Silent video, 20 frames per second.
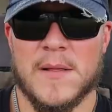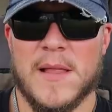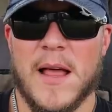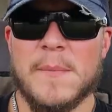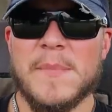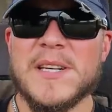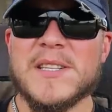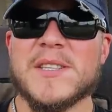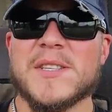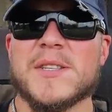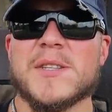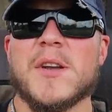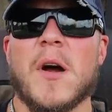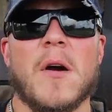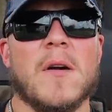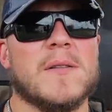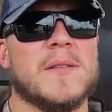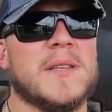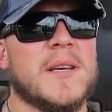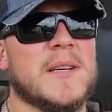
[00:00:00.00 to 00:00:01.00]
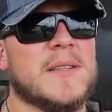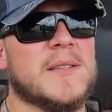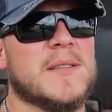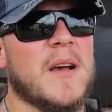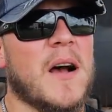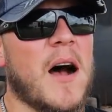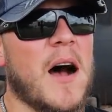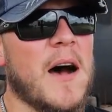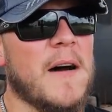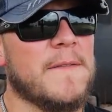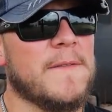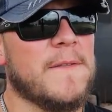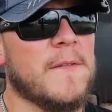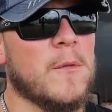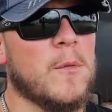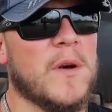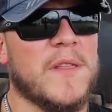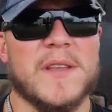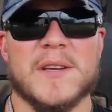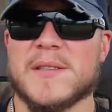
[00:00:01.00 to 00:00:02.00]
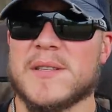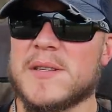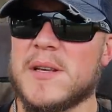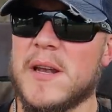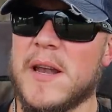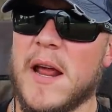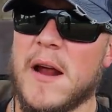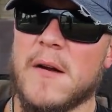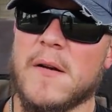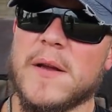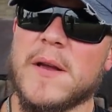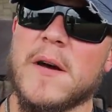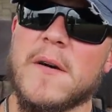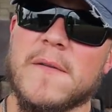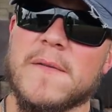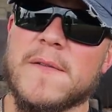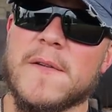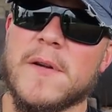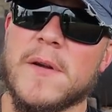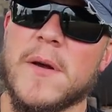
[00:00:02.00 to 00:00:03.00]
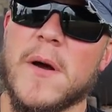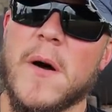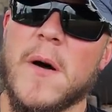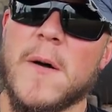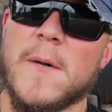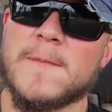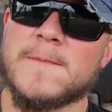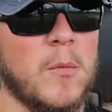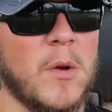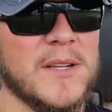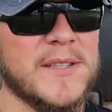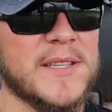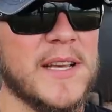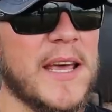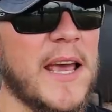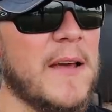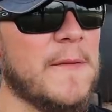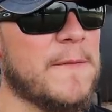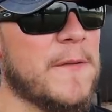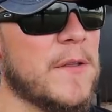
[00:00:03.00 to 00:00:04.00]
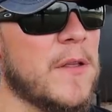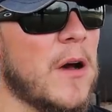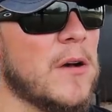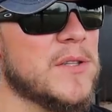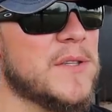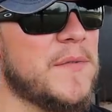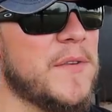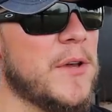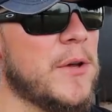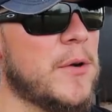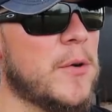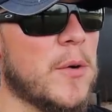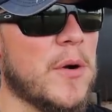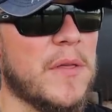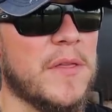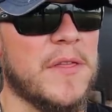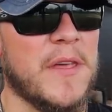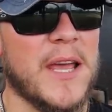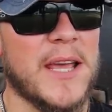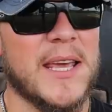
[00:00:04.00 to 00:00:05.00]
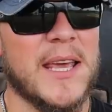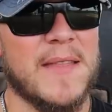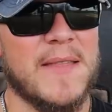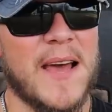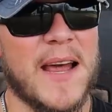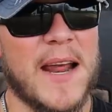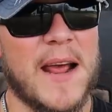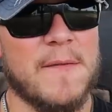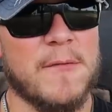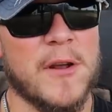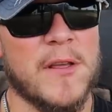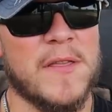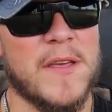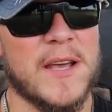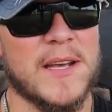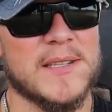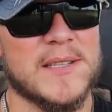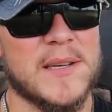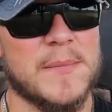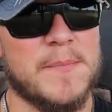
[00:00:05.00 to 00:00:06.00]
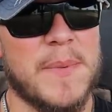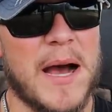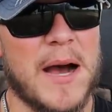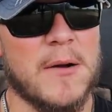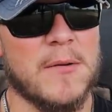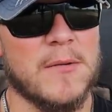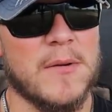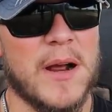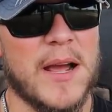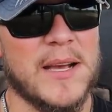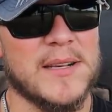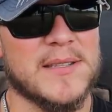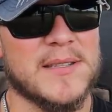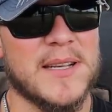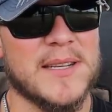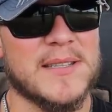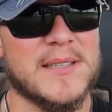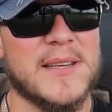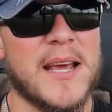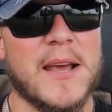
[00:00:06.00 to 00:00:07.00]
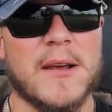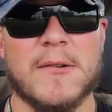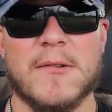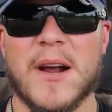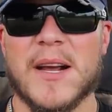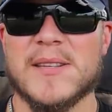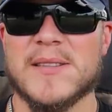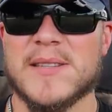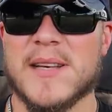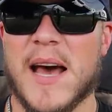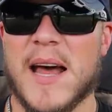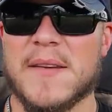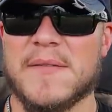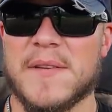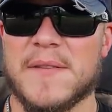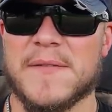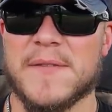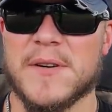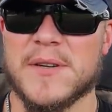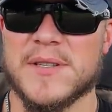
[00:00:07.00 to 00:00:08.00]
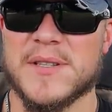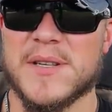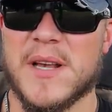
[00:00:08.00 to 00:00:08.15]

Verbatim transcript: Let me start this off with a scenario for y'all. Once again, for those of you who are thinking that everything is about race, let's take race out of it for a